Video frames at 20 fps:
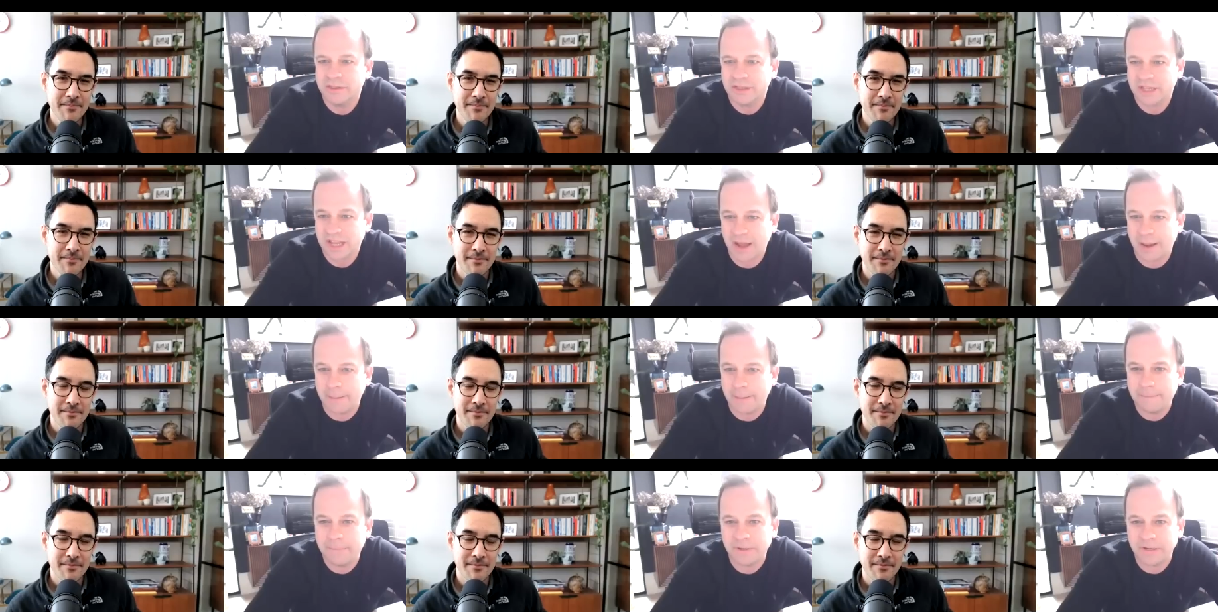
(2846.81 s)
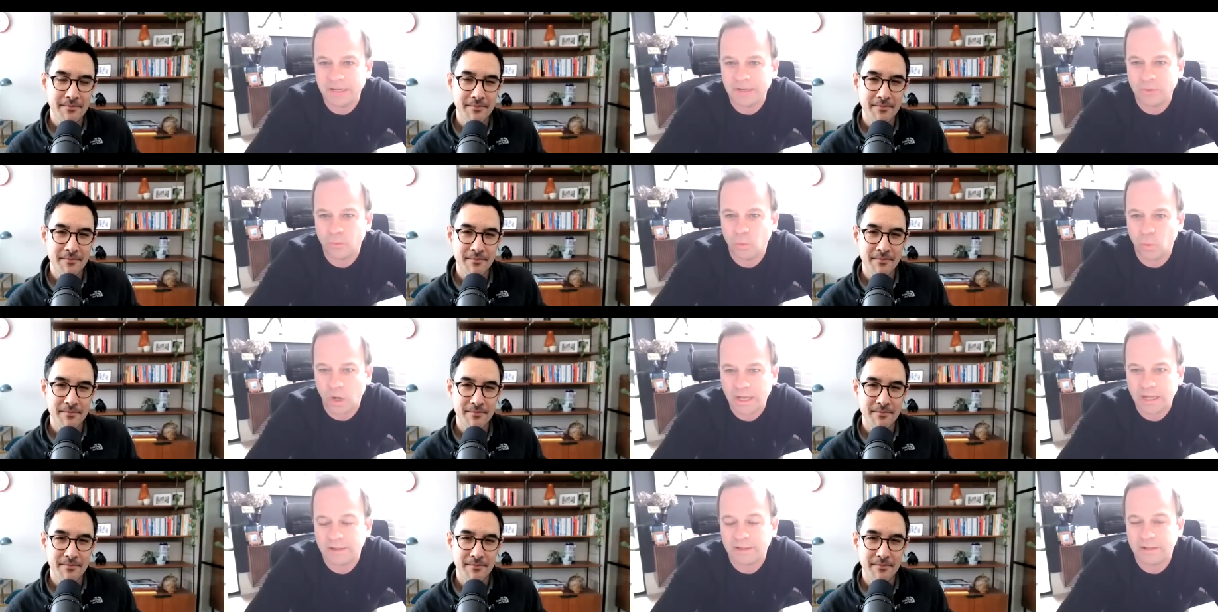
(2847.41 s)
Speaker 1: the company
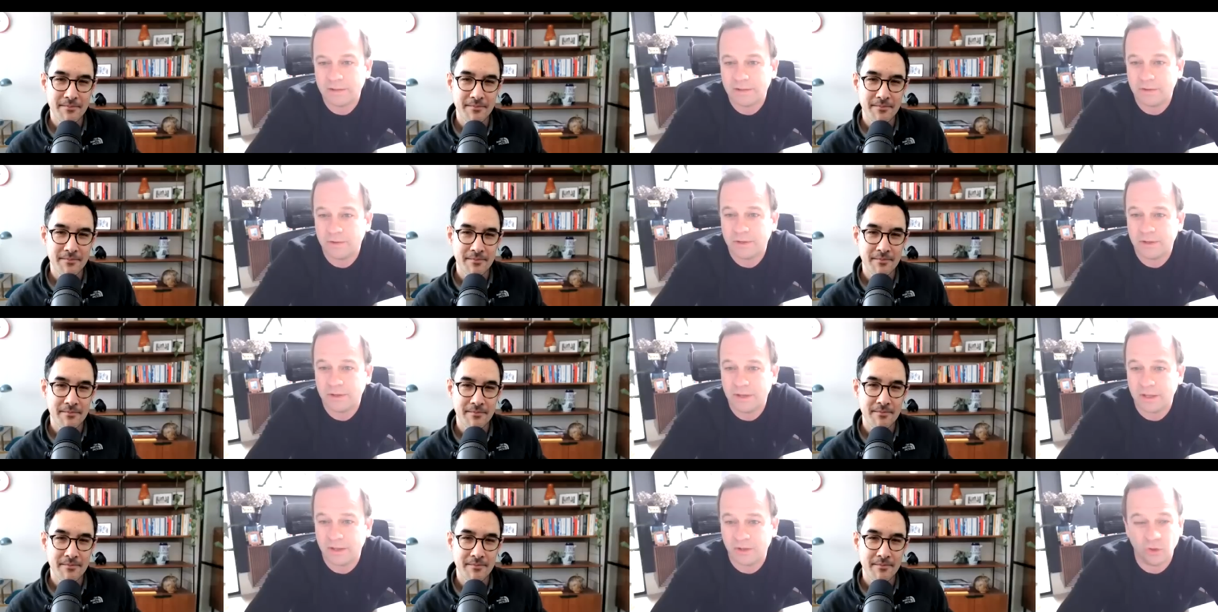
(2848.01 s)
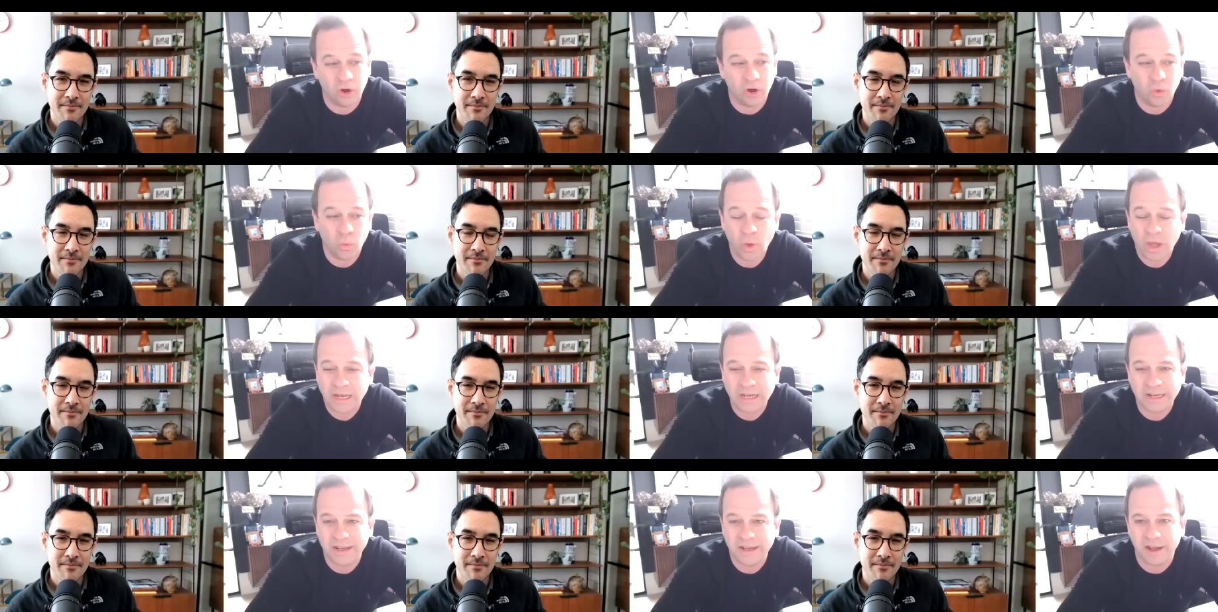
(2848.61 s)
well and not
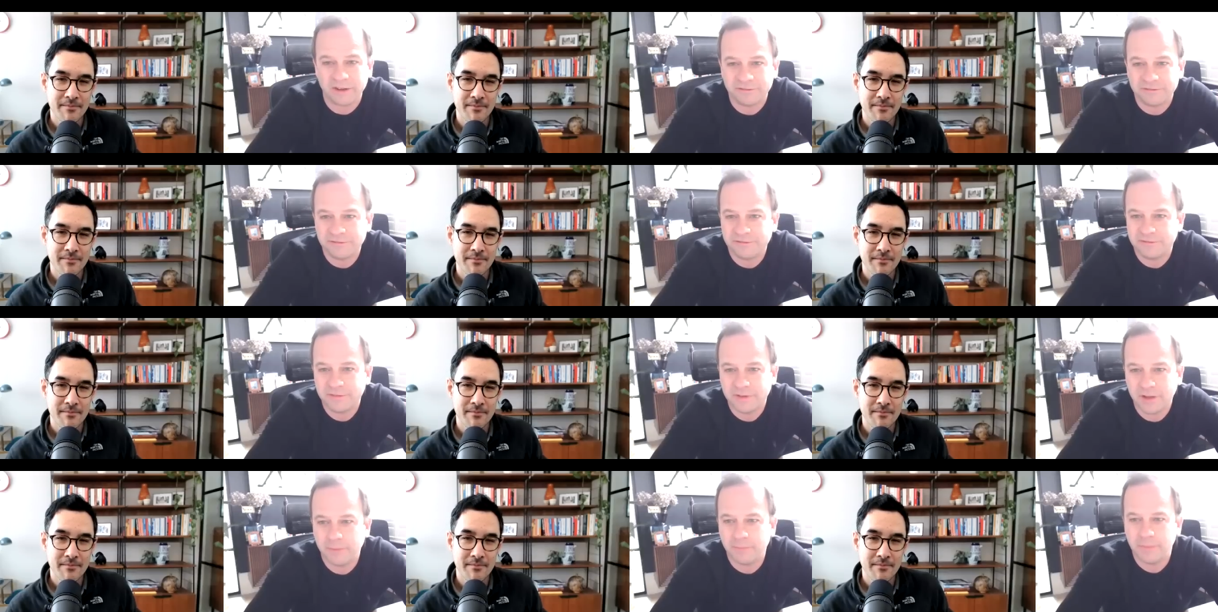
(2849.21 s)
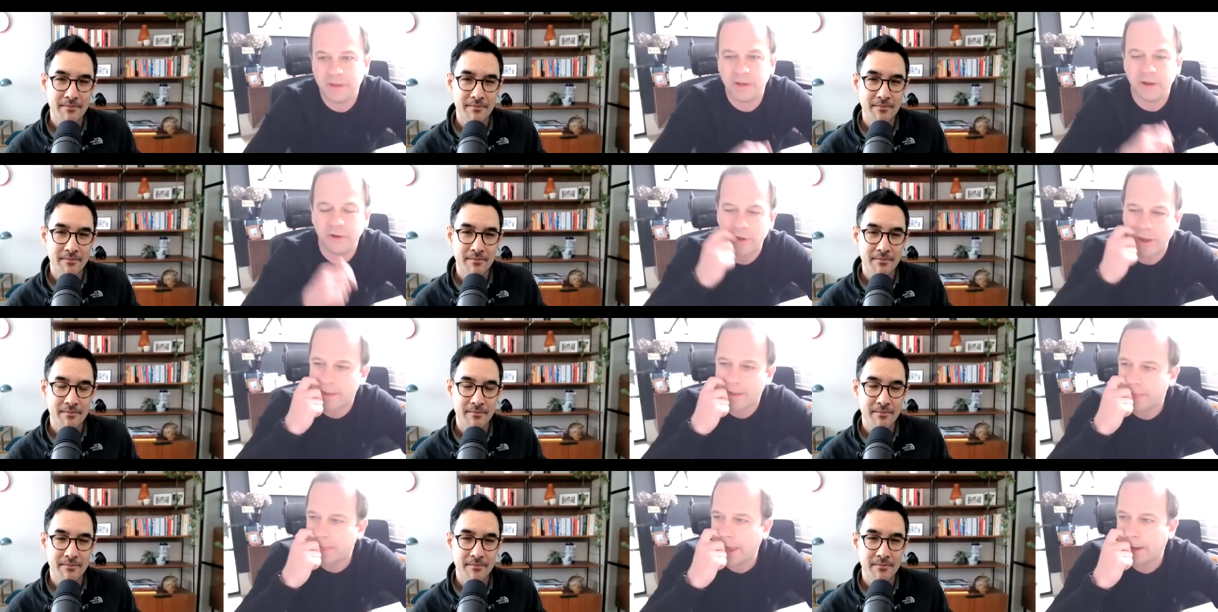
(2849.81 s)
well enough. I mean, all
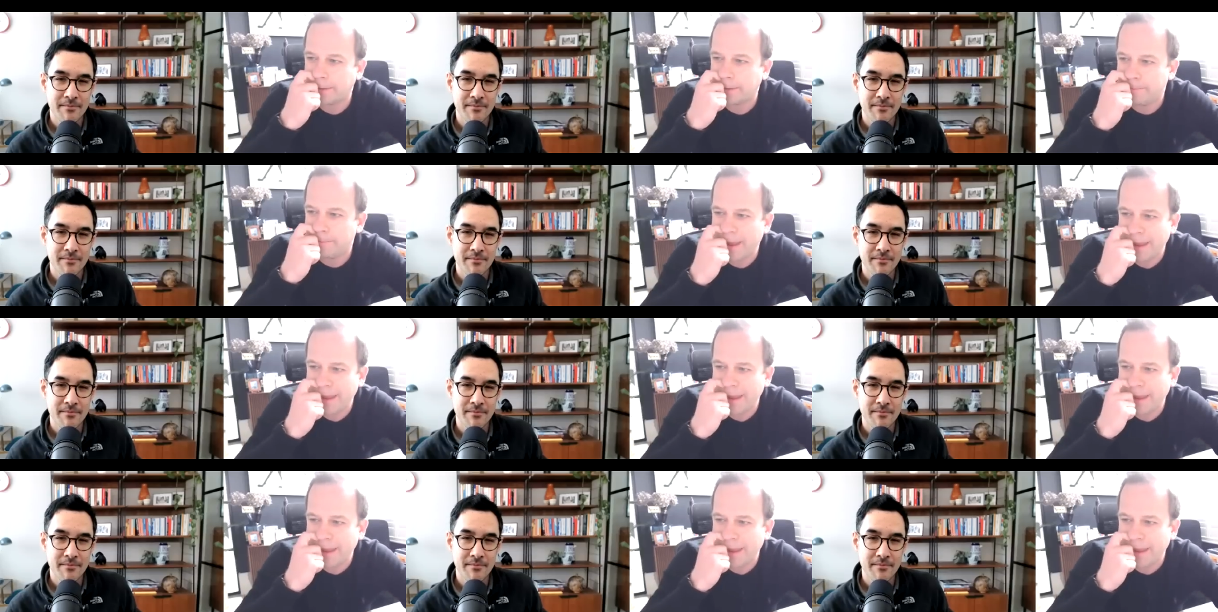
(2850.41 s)
right, they had a